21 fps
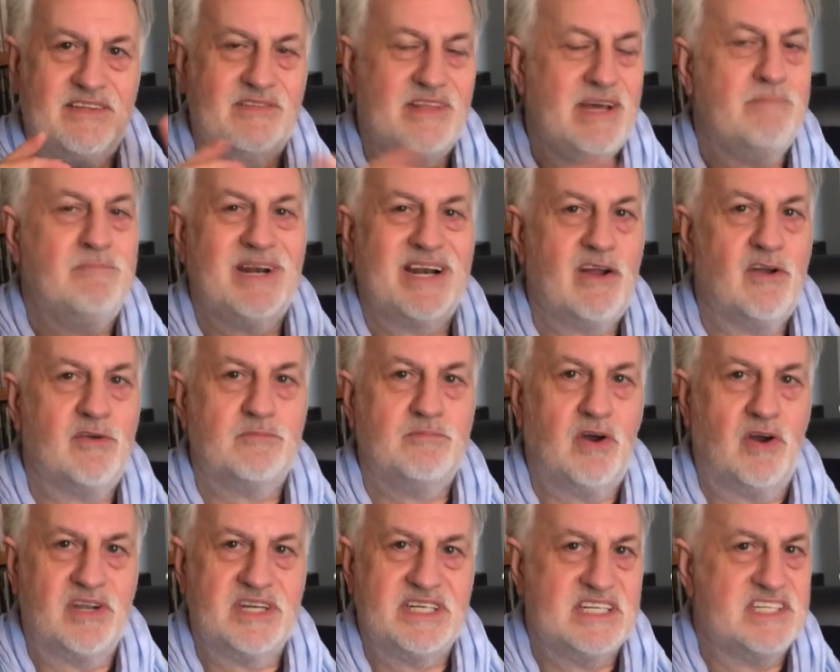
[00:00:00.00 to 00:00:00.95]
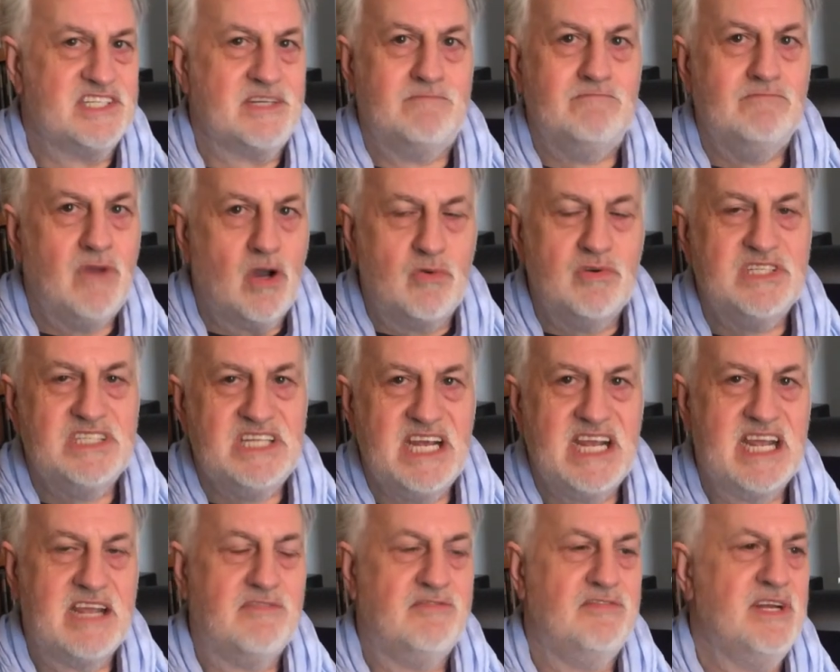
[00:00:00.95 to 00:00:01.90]
A plot point is a
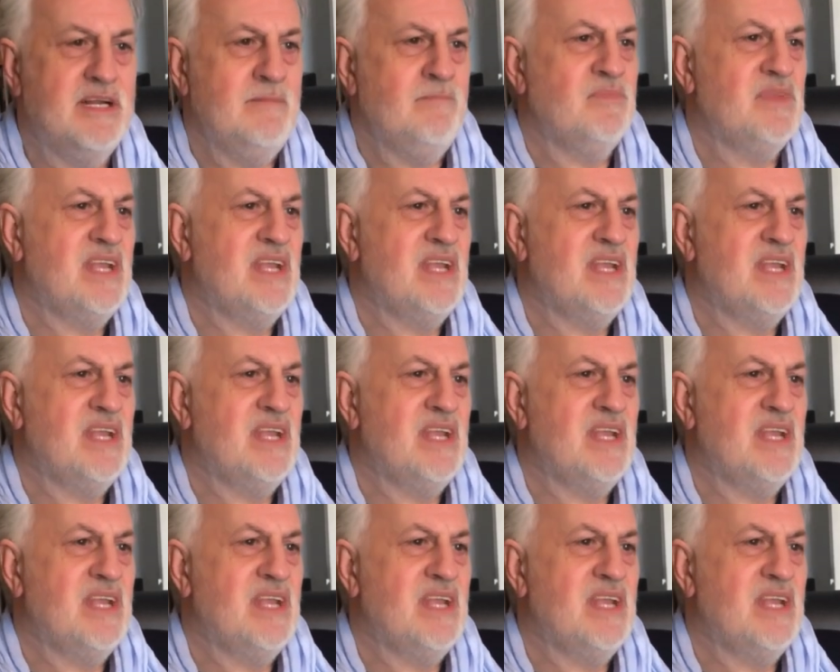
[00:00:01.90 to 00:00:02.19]
motif.